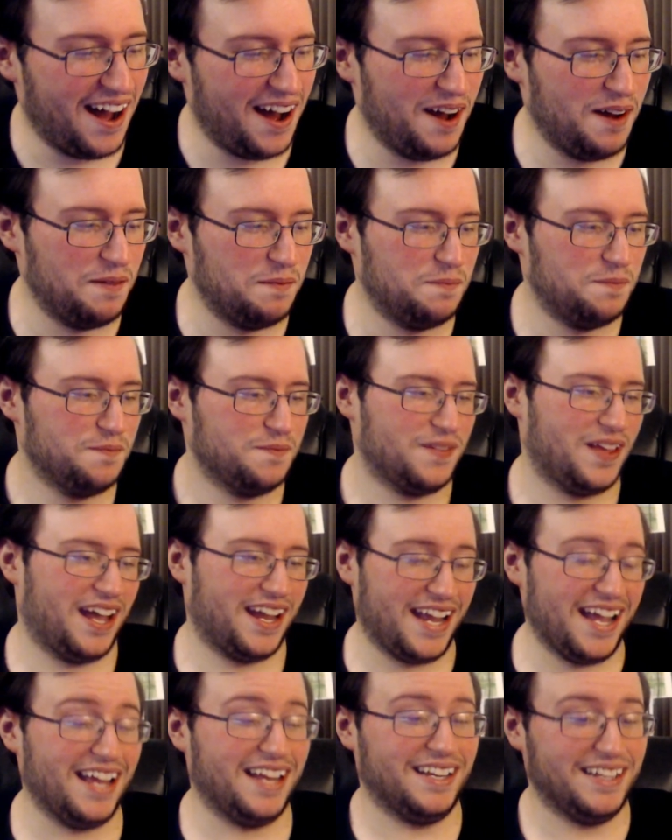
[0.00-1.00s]
Um,
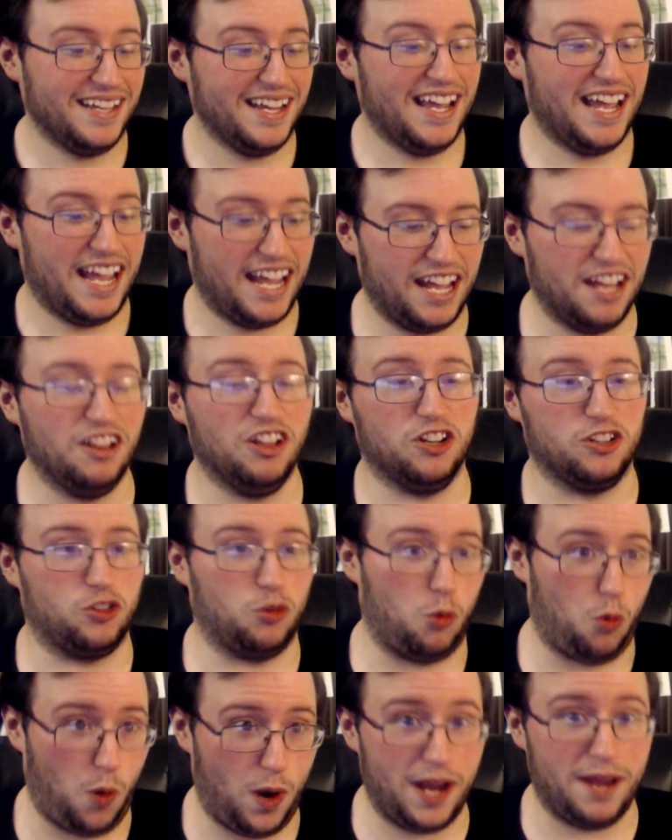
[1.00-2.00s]
again, it looks
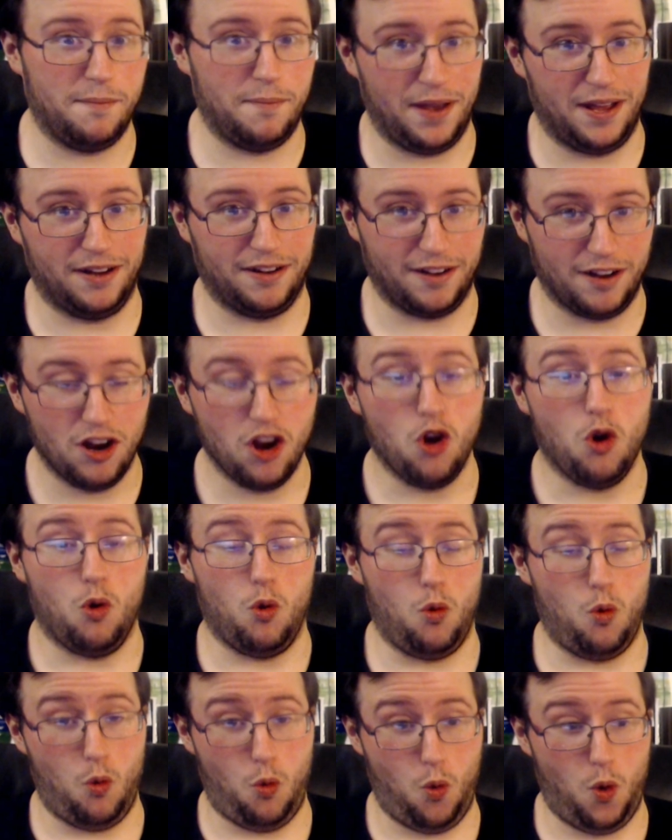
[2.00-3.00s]
way better
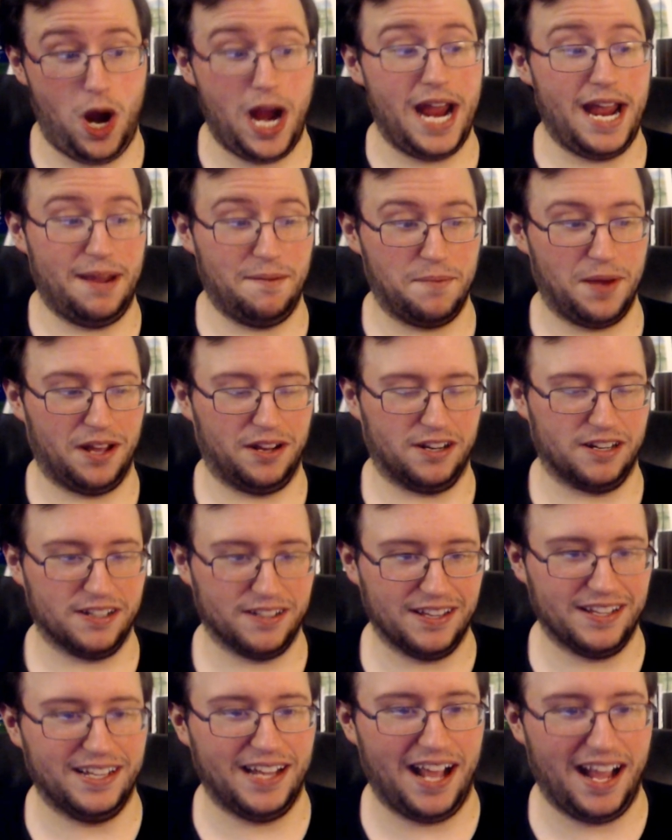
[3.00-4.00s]
way better
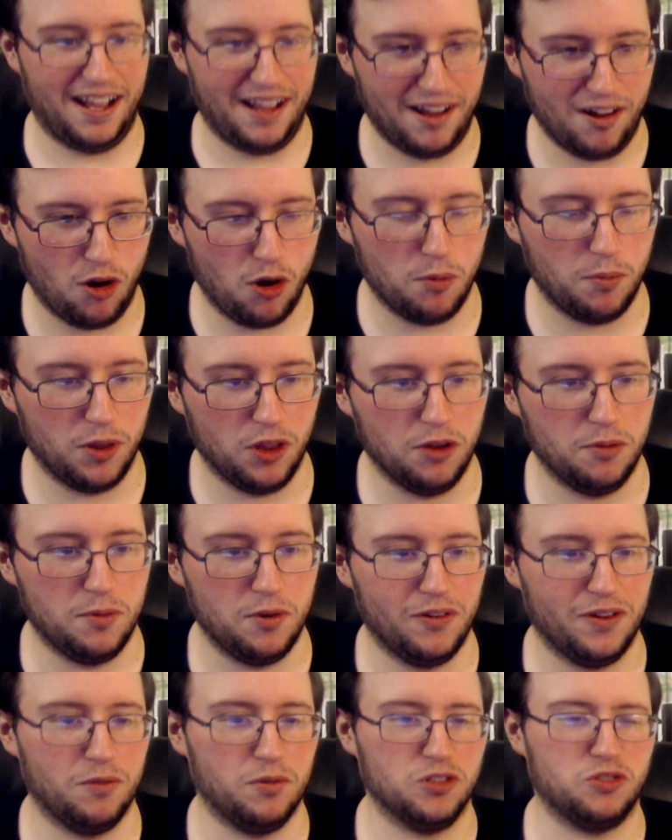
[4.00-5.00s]
than that Home Alone
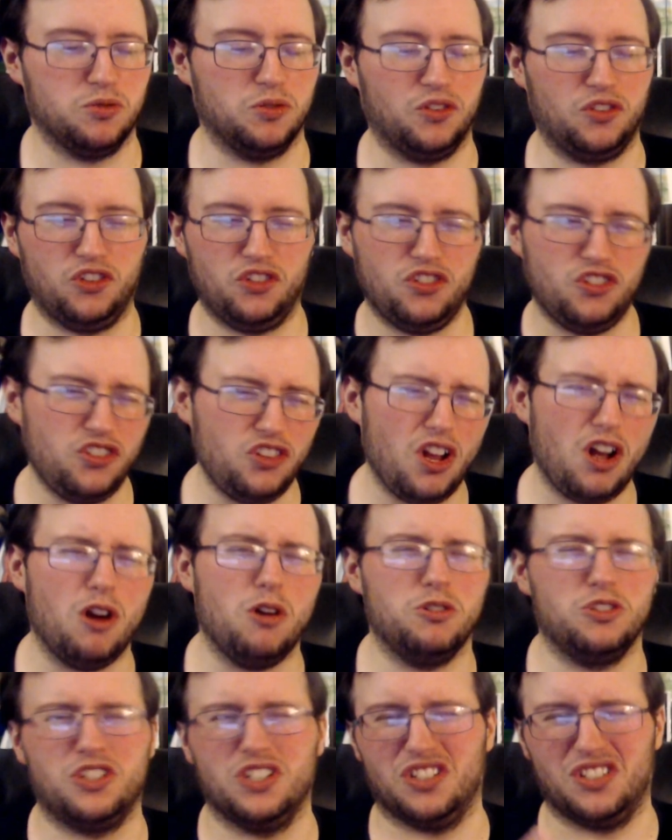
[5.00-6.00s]
movie, which was so
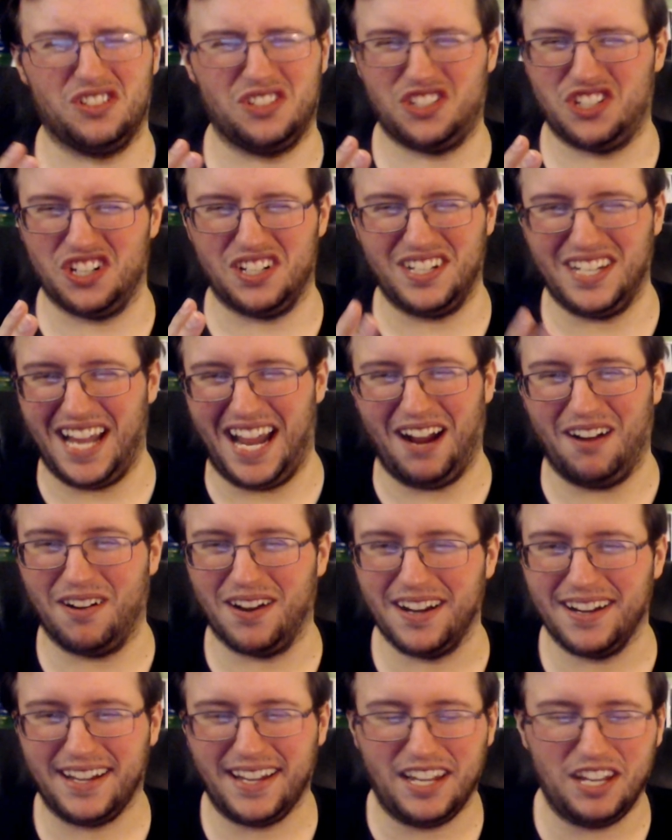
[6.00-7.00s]
just
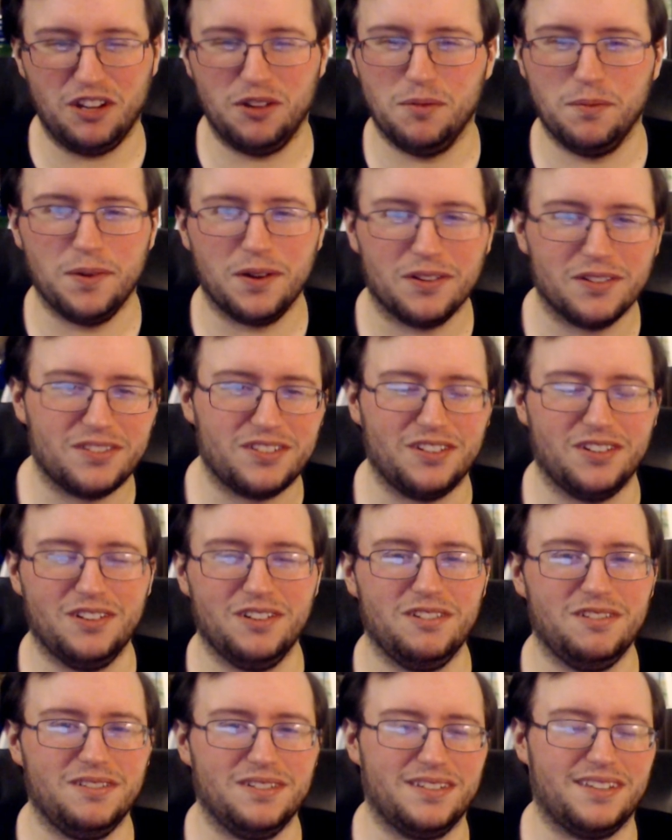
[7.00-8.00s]
generic humor
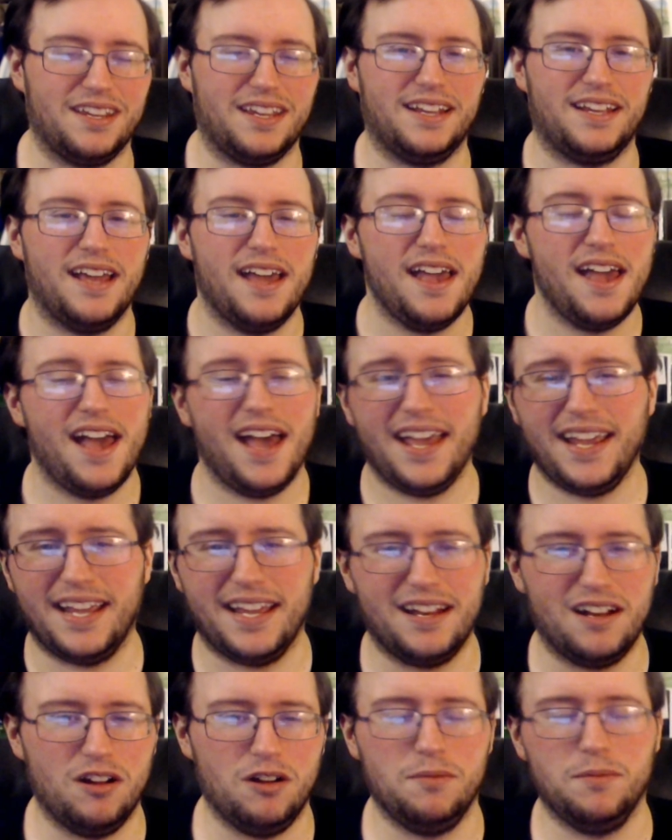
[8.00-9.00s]
too. It's like I get
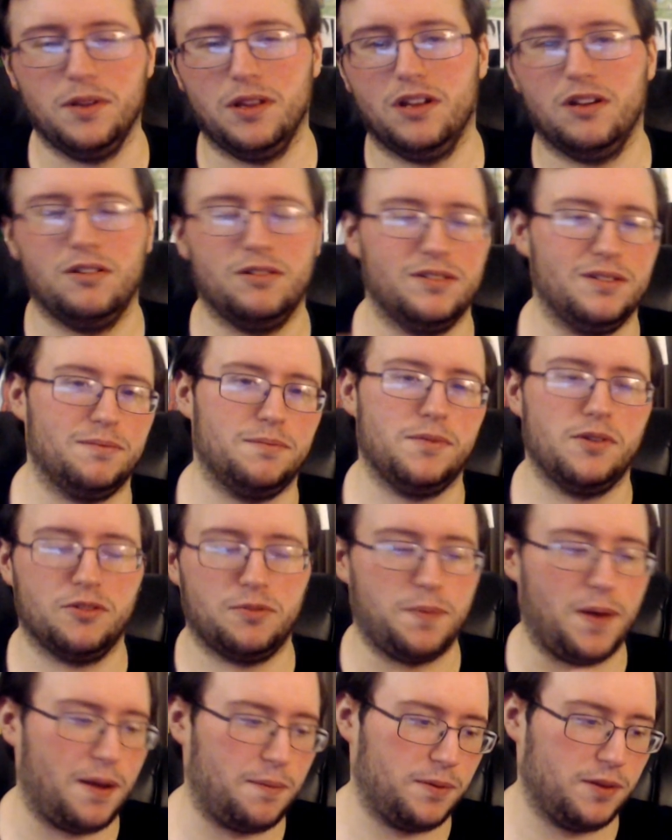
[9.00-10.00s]
a Home Alone. The most
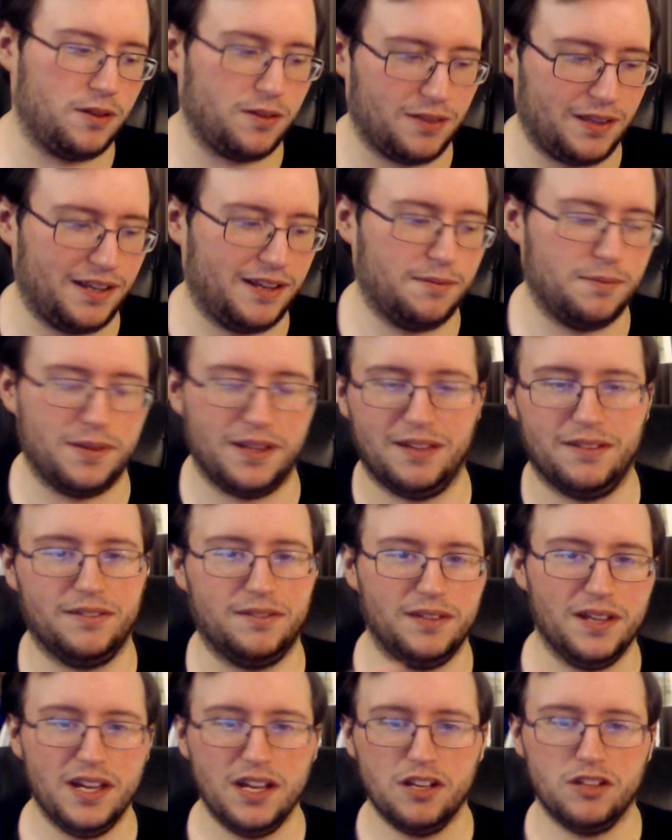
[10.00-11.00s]
popular thing is, is
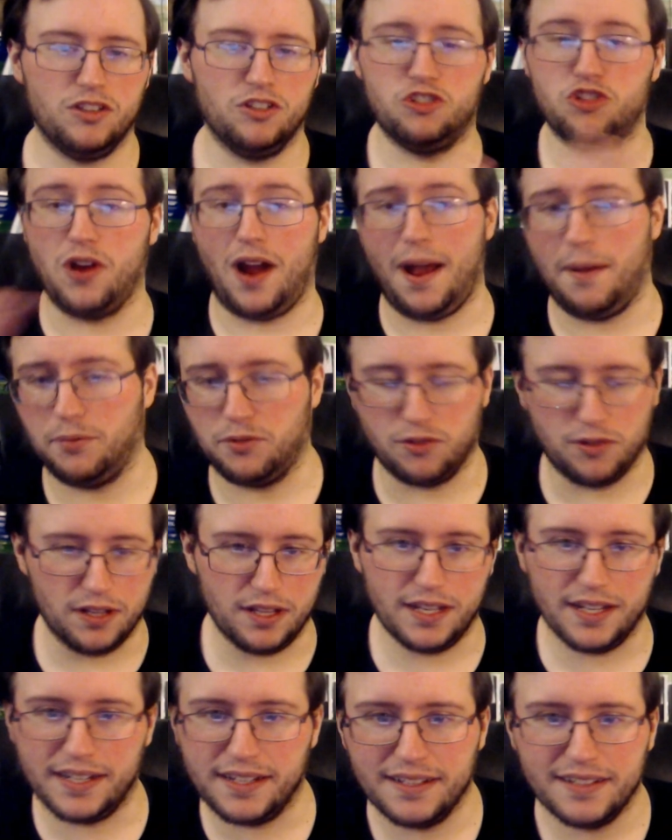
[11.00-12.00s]
the traps,
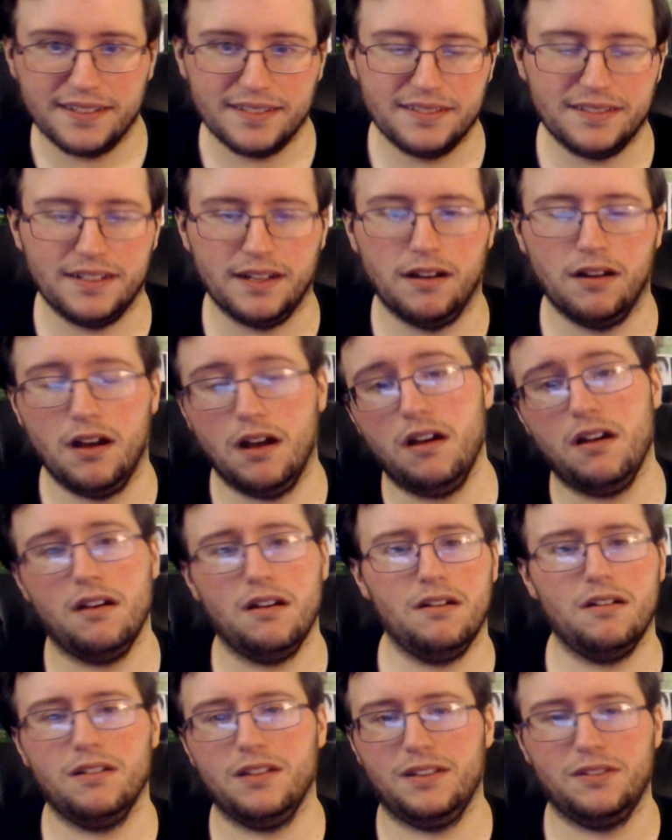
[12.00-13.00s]
really. You know, oh,
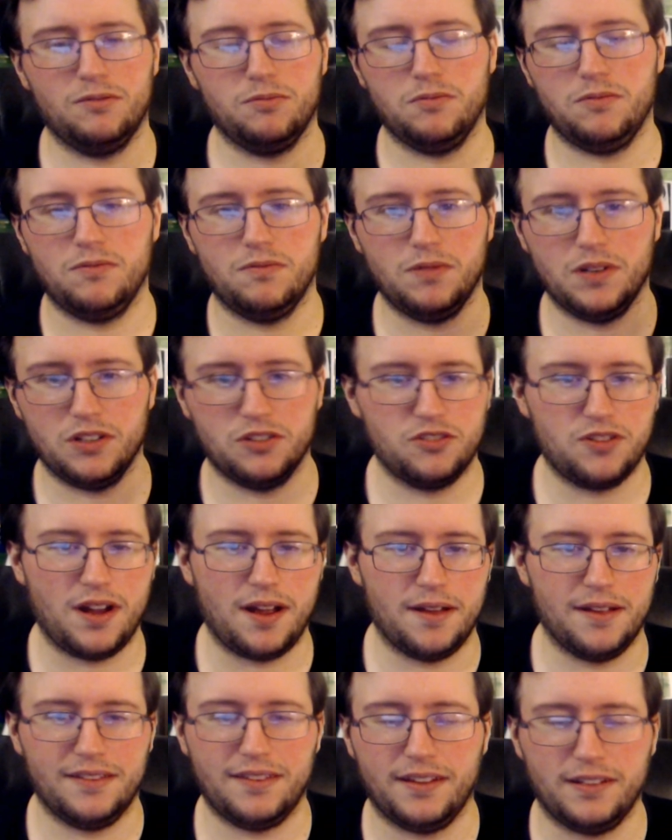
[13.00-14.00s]
all oh, these weird
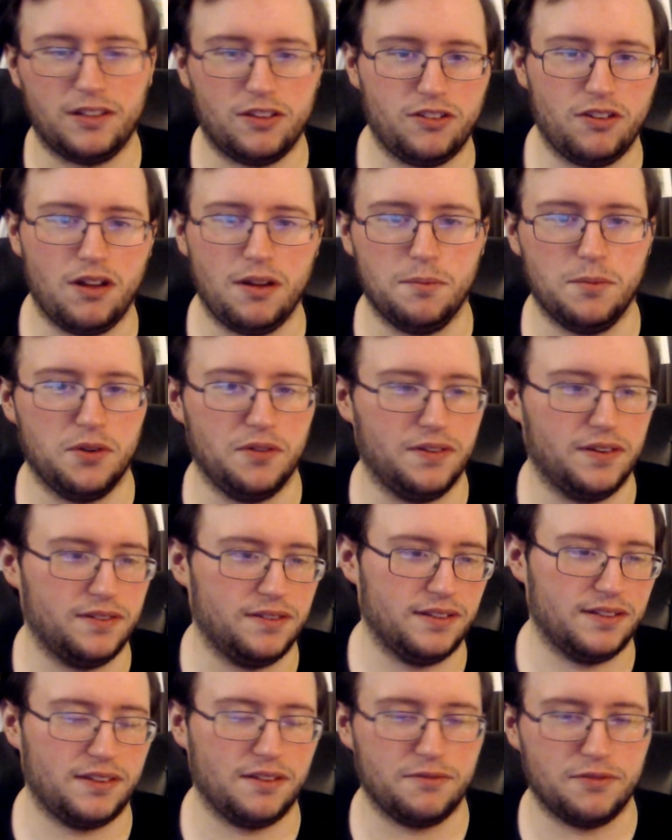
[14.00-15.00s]
traps. It's like the Saw movies,
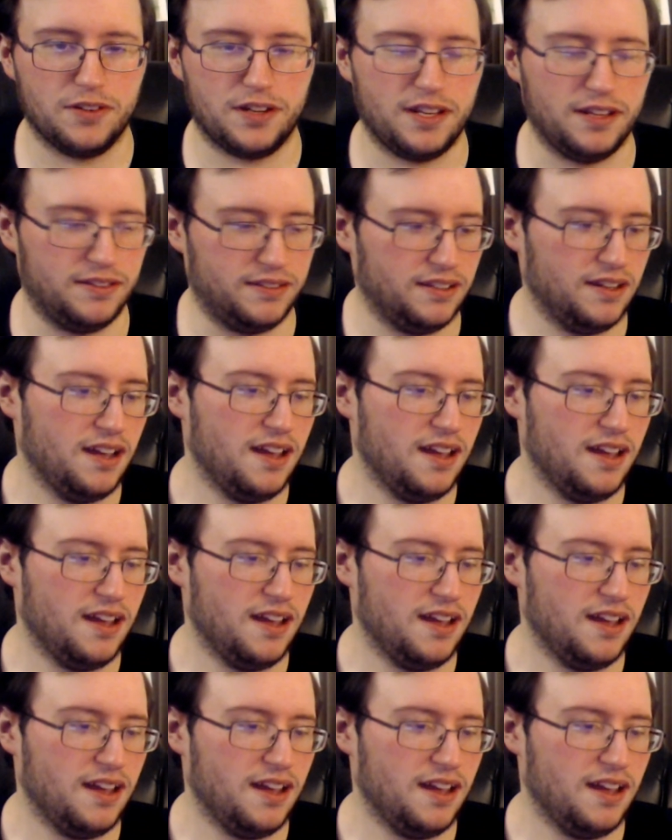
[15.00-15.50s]
except for kids.